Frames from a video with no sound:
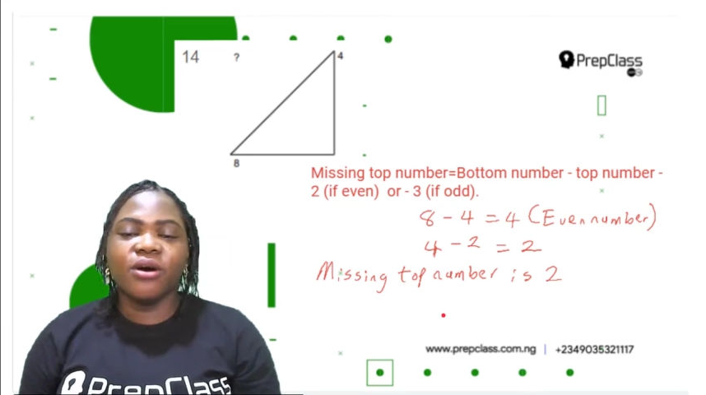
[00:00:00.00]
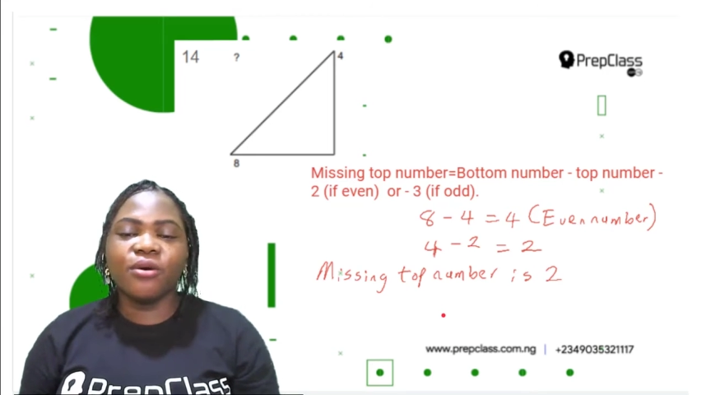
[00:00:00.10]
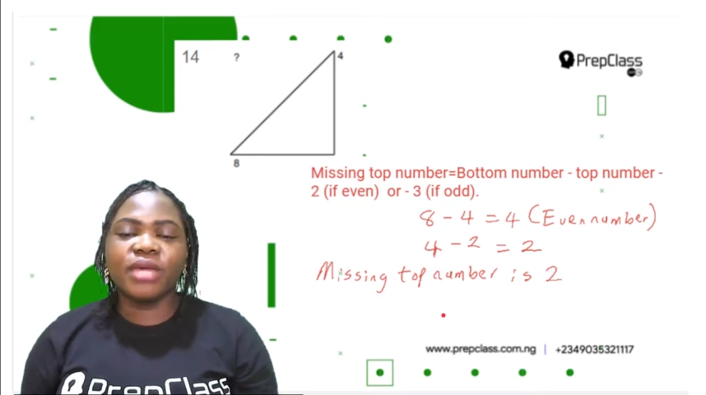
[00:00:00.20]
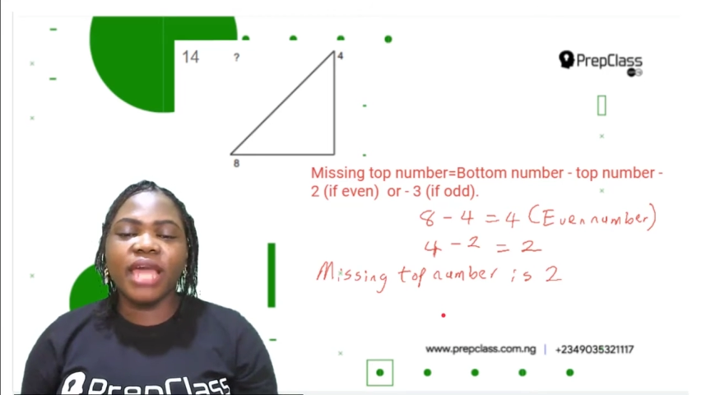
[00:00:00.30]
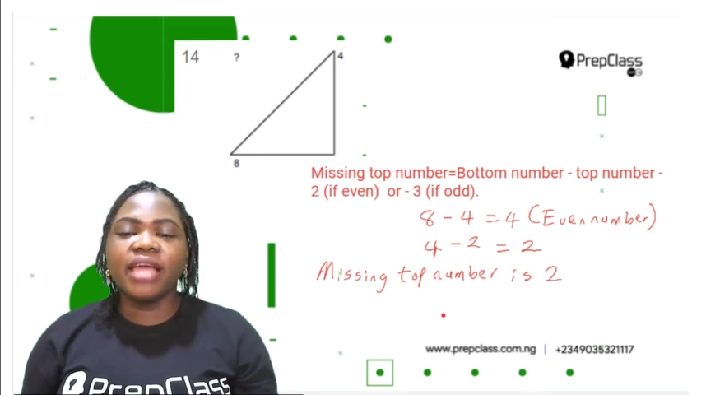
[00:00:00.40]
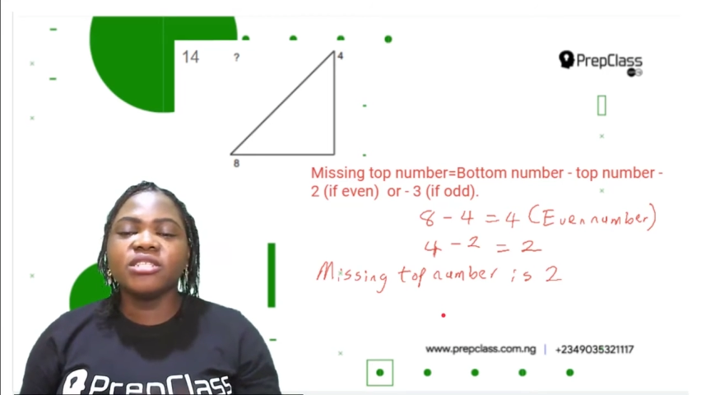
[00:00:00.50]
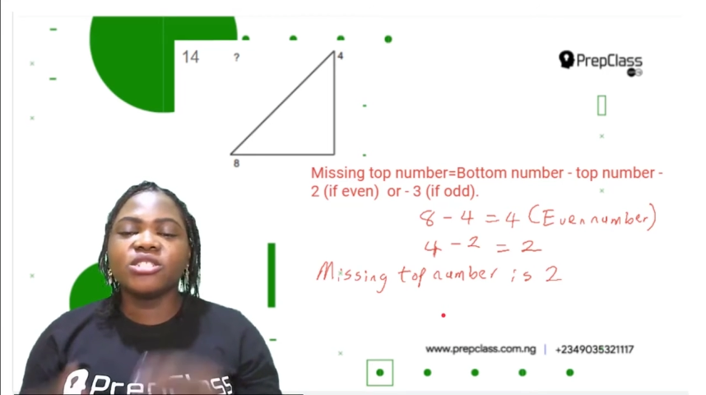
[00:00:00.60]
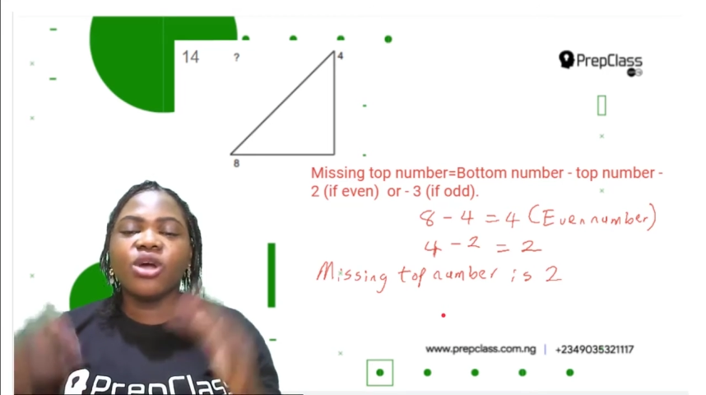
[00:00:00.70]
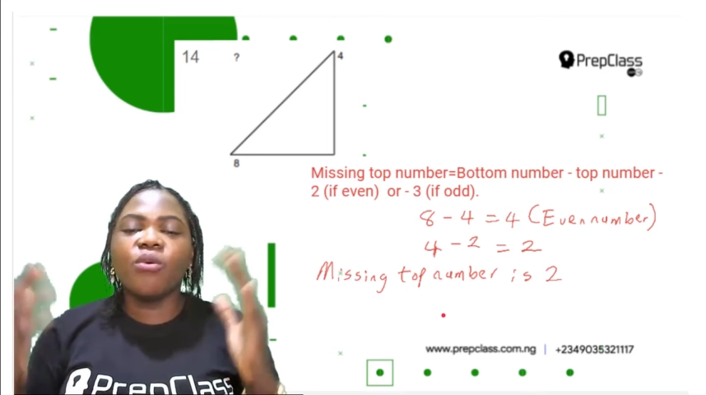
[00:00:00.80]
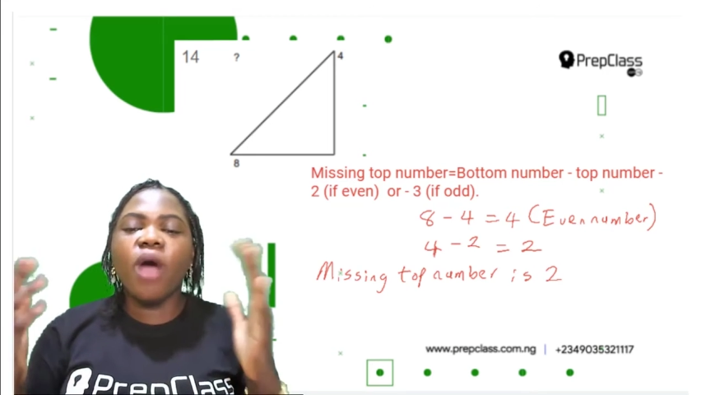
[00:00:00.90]
Okay,
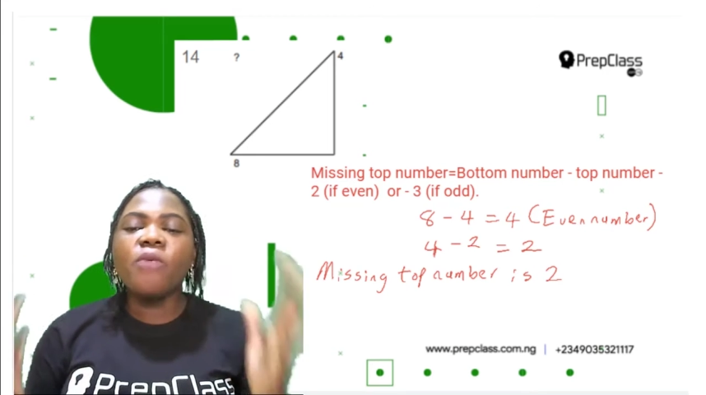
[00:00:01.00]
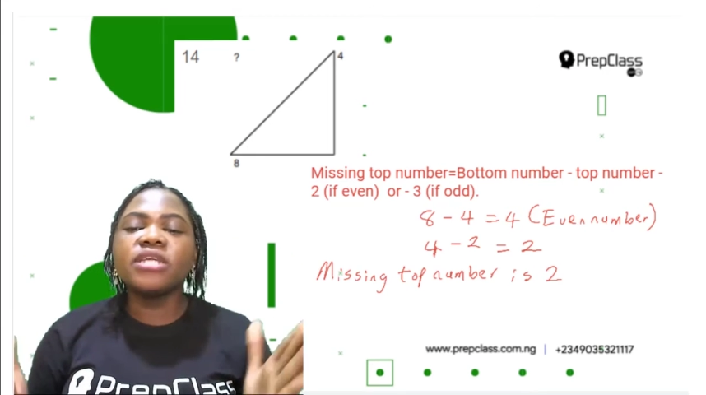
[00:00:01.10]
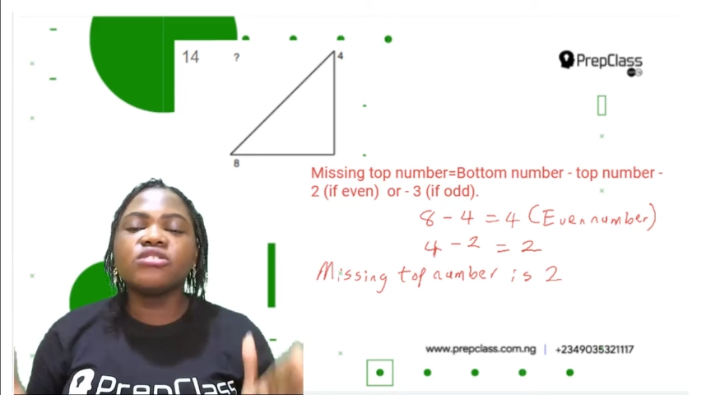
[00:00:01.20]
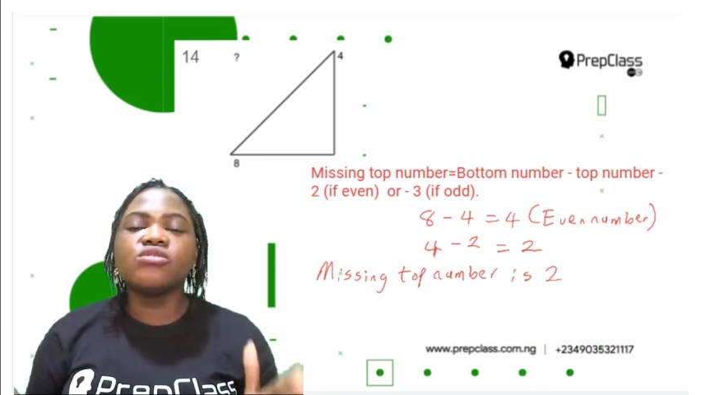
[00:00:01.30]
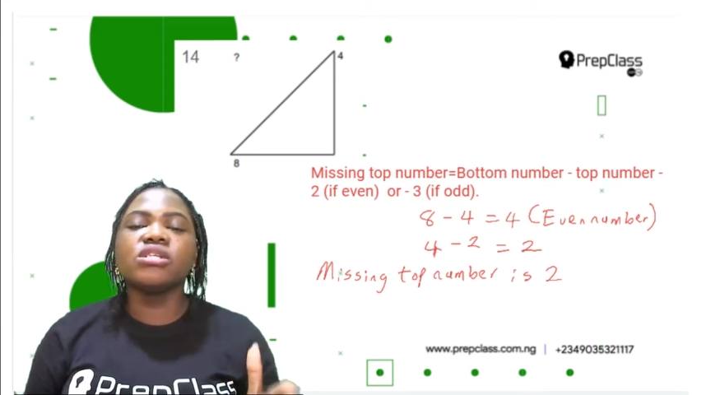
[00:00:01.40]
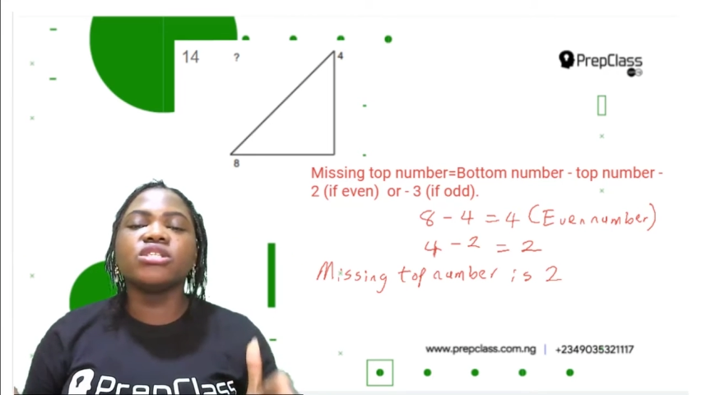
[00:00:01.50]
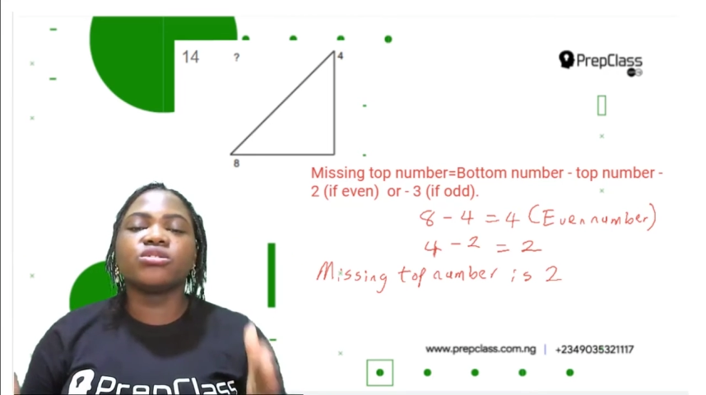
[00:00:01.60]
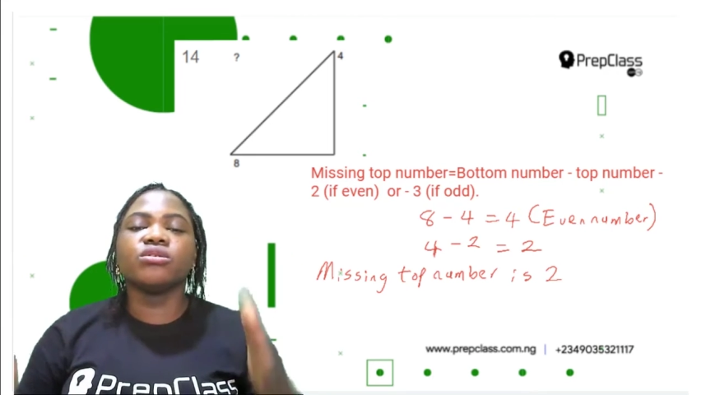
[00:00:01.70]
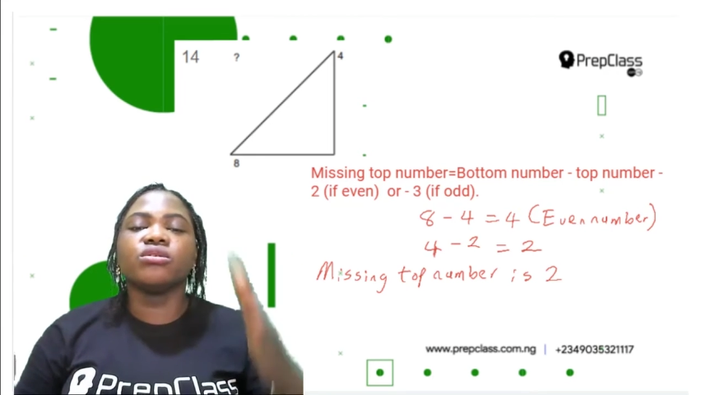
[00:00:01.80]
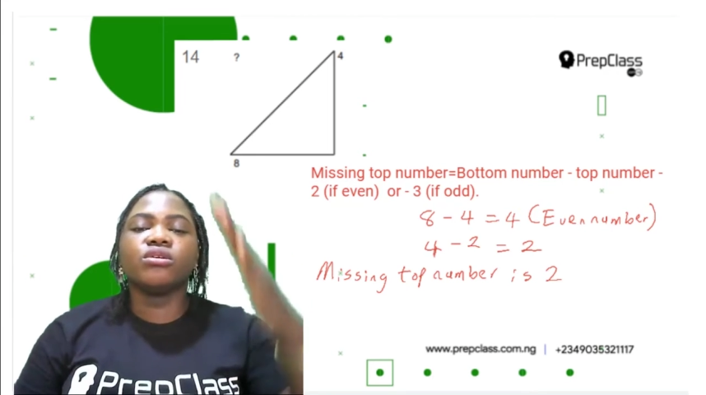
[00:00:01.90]
so what we do is
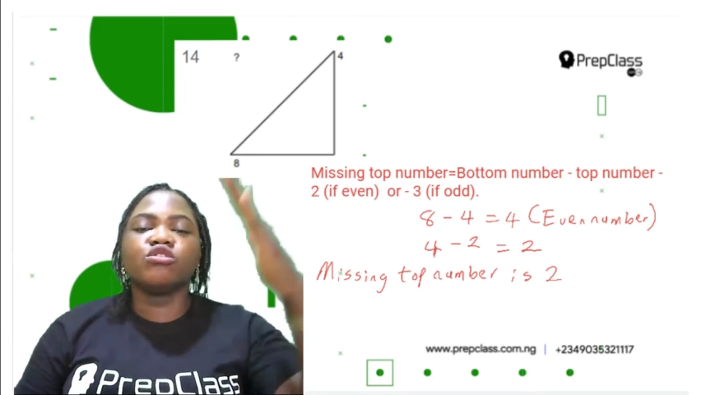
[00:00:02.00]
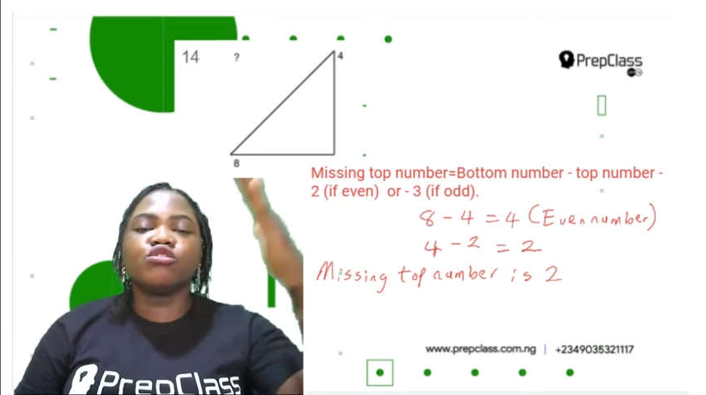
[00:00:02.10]
to